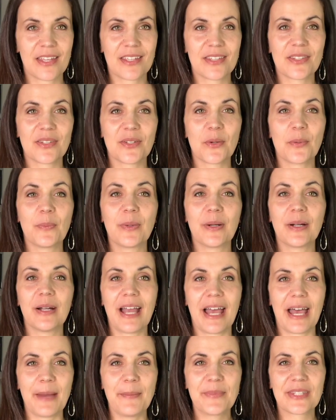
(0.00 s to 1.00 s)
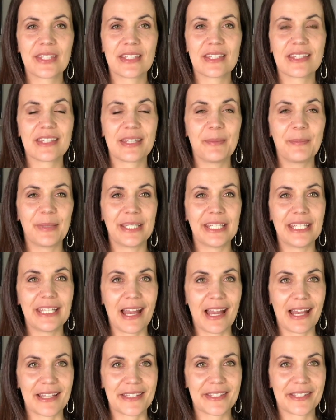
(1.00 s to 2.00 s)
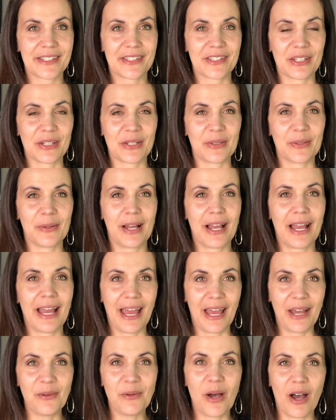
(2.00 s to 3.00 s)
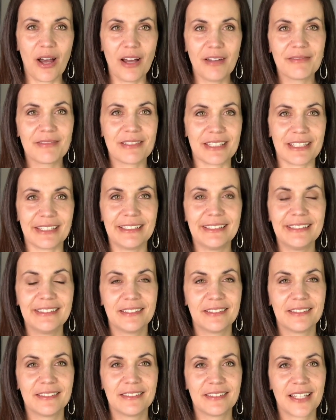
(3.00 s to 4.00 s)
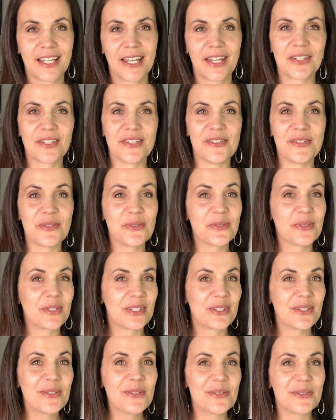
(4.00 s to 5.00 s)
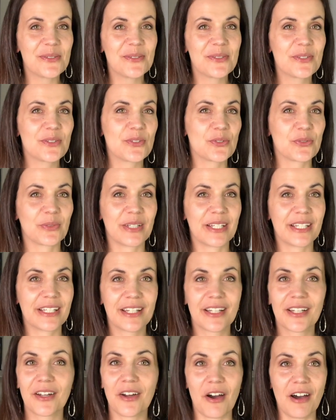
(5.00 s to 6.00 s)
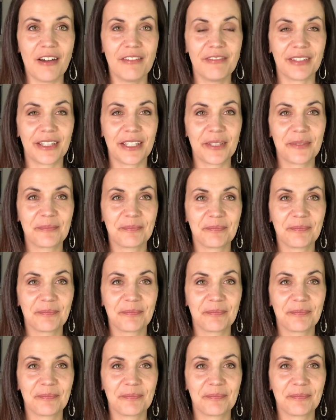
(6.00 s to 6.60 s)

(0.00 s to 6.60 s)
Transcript: So perhaps somebody asks you, how often do you drink coffee?